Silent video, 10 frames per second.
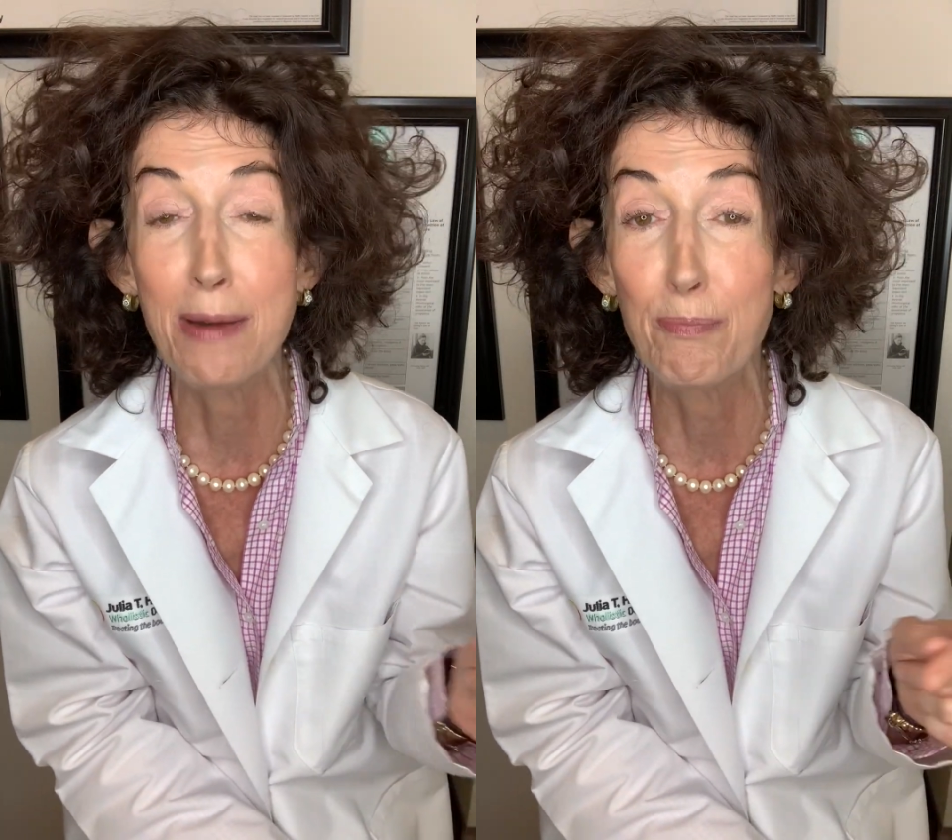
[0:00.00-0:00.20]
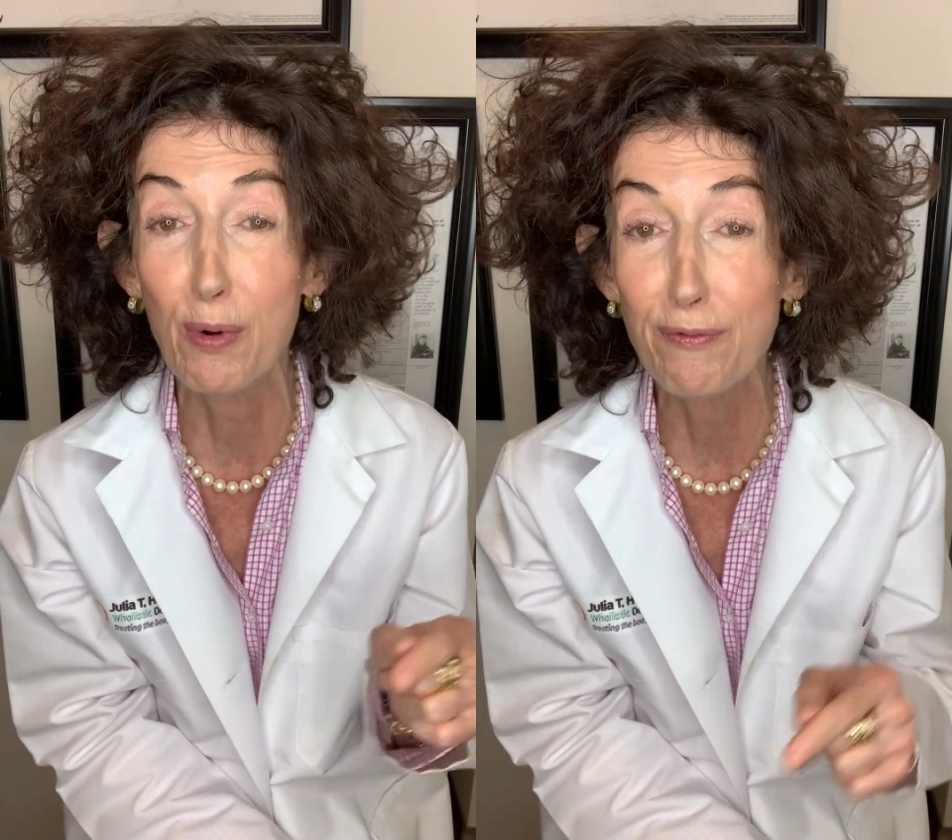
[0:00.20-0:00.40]

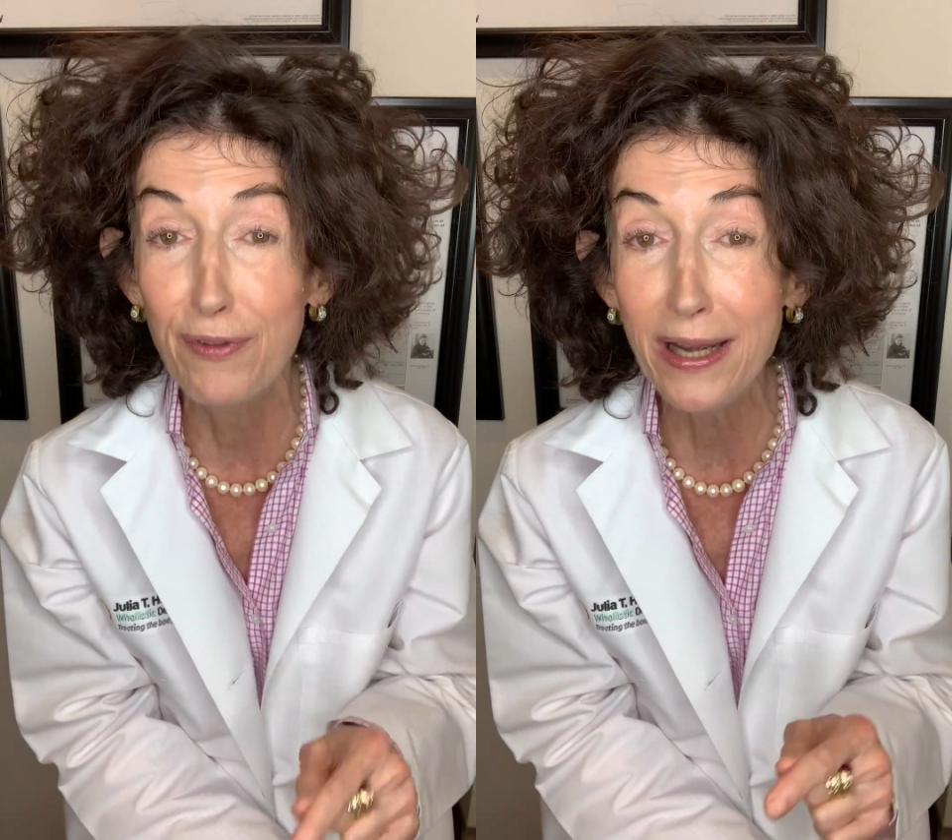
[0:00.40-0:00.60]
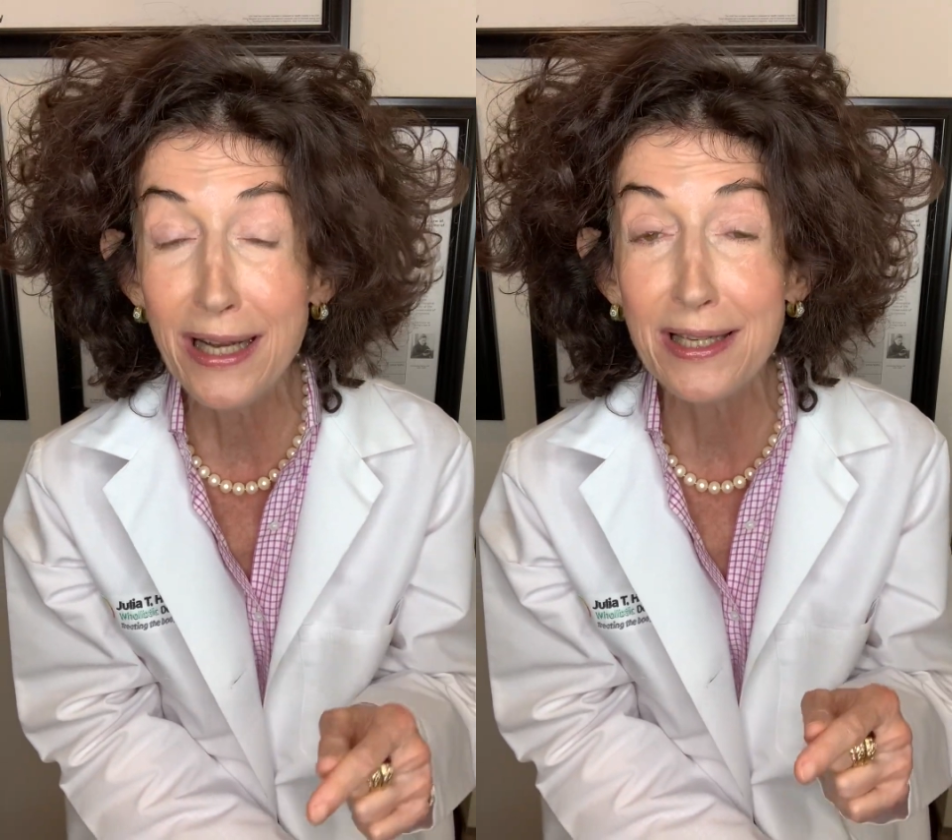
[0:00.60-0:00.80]
and
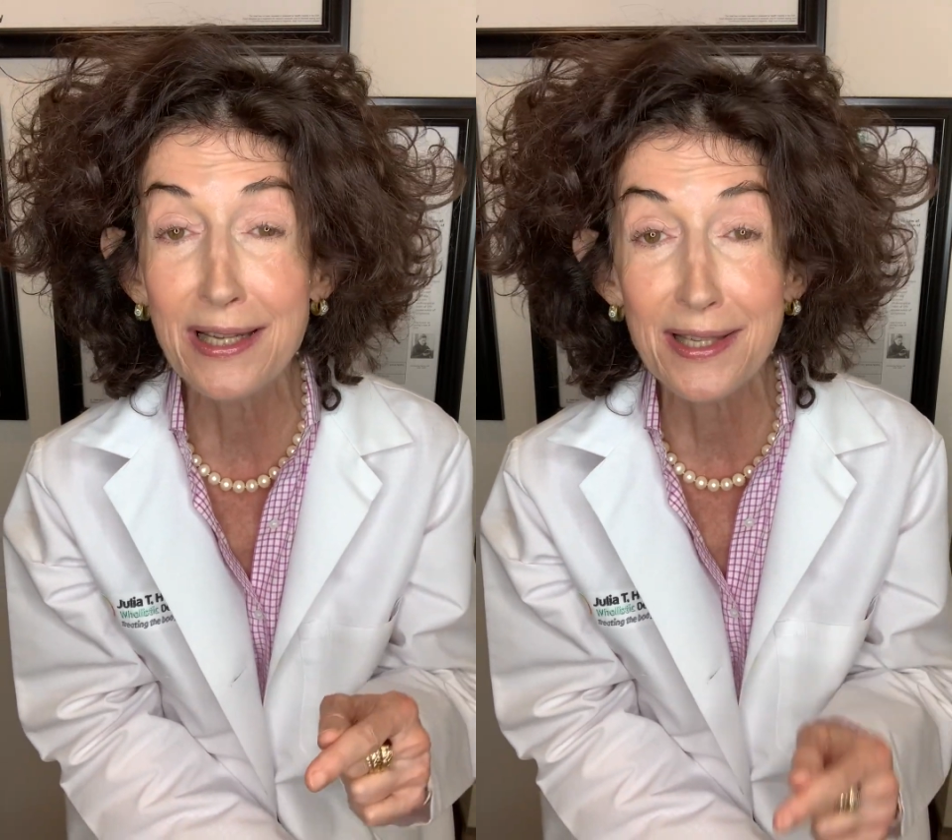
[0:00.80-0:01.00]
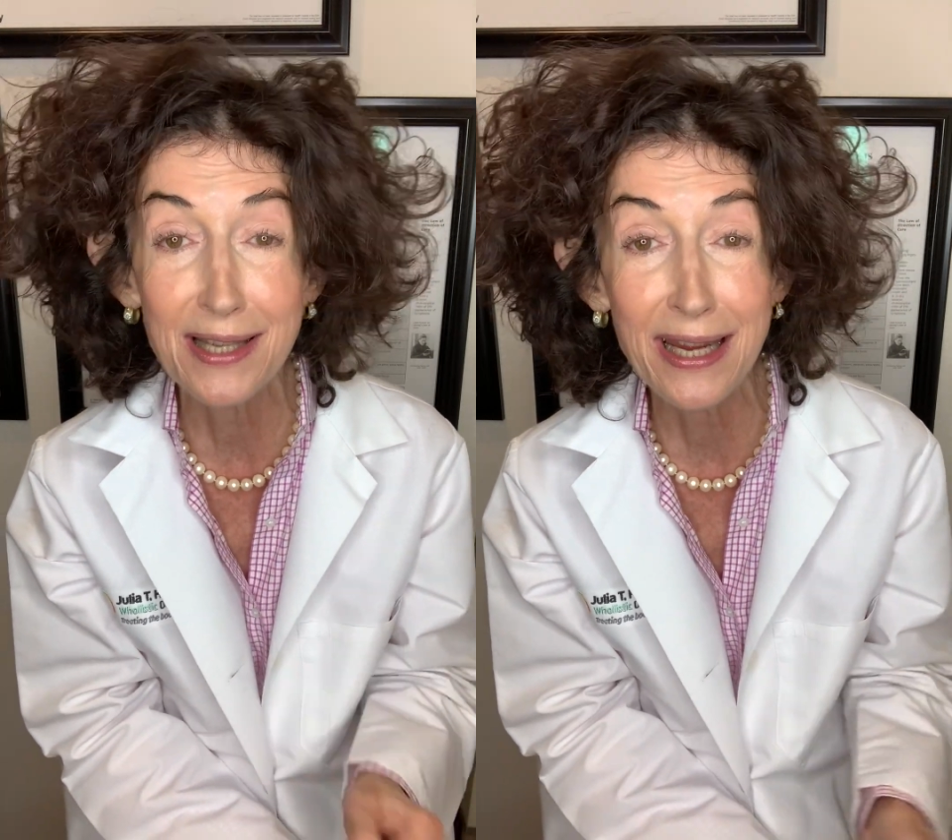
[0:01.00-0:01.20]
preventing
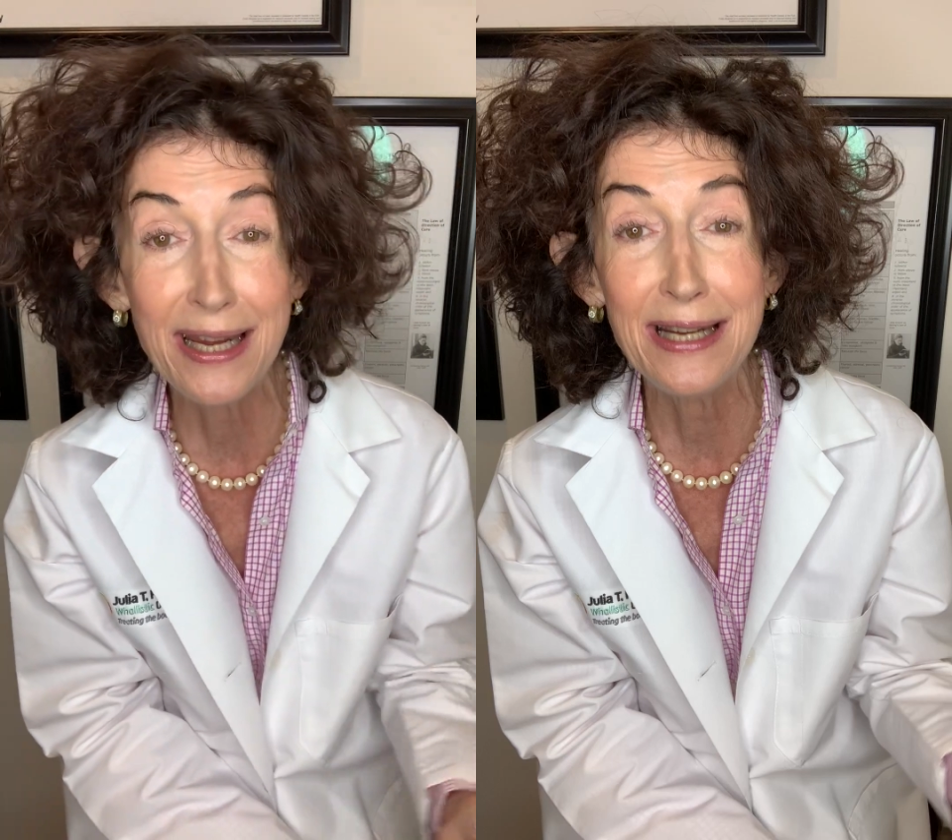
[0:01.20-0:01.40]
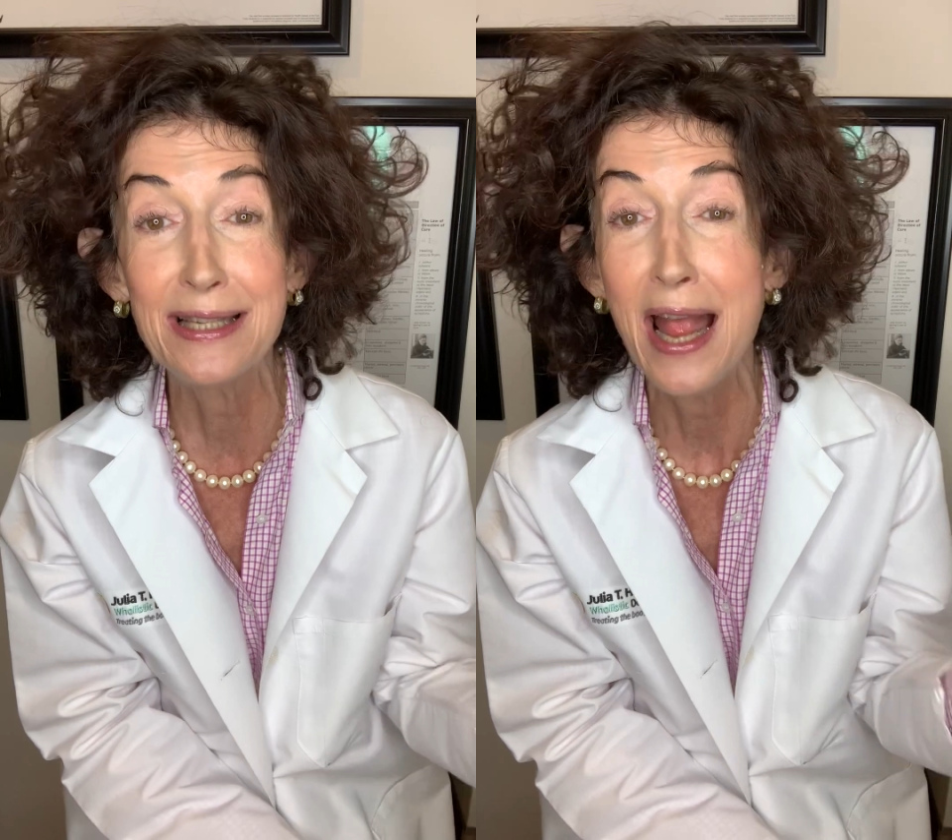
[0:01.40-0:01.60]

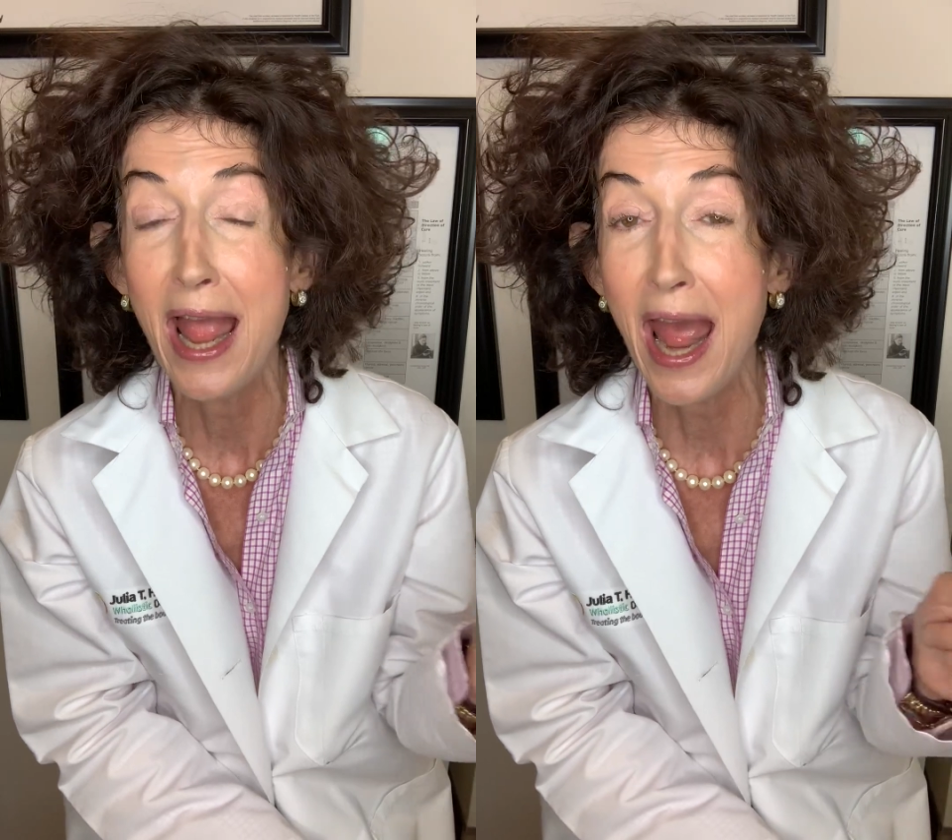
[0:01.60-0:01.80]
disease